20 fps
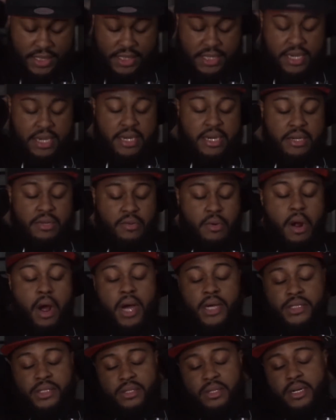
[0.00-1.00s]
seeing this
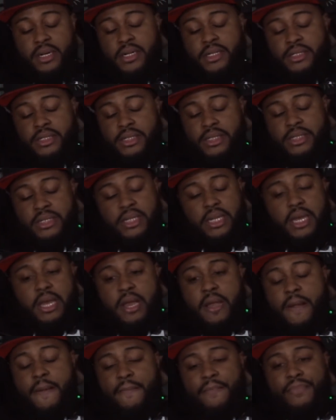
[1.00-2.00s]
roster, and it's just
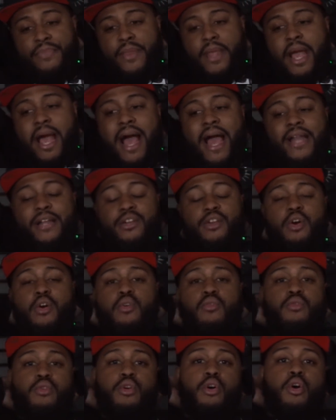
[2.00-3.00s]
I
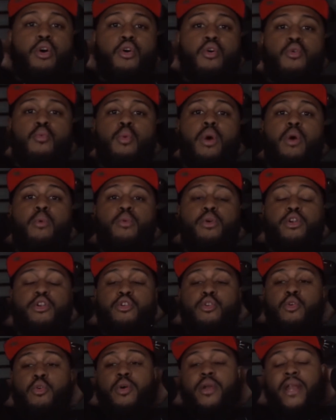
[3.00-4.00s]
don't know what we're
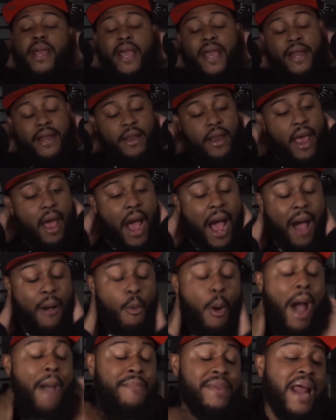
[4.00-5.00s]
doing, and
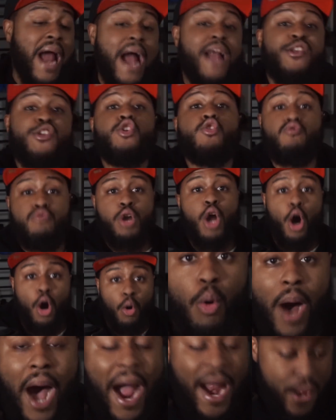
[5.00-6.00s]
I, I mean I do
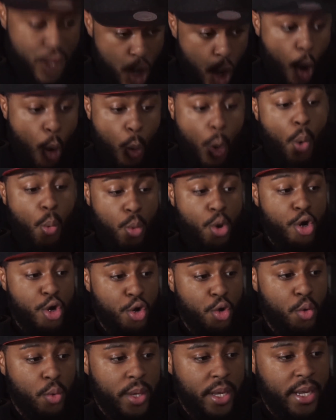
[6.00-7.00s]
know I know what we're
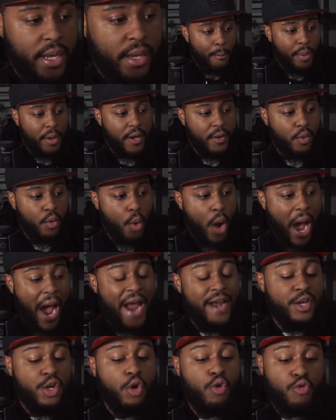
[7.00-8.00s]
doing, but
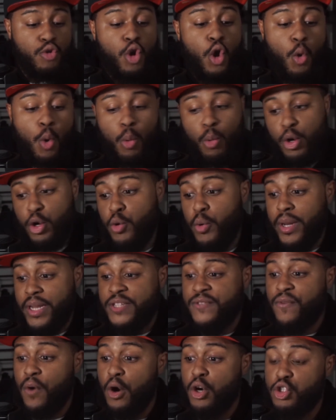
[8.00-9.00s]
I don't know what we're doing
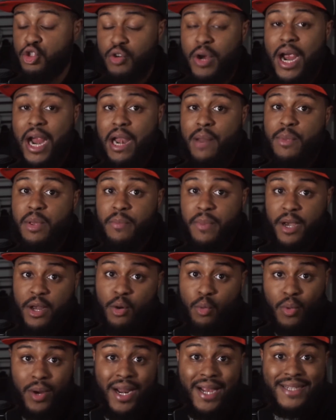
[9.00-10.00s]
as far as trying to be
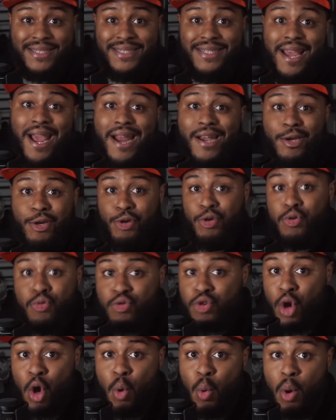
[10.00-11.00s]
better. When I say I
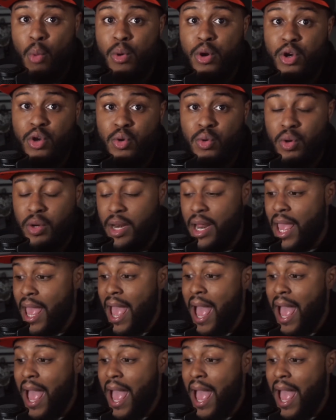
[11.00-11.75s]
do know what we're doing,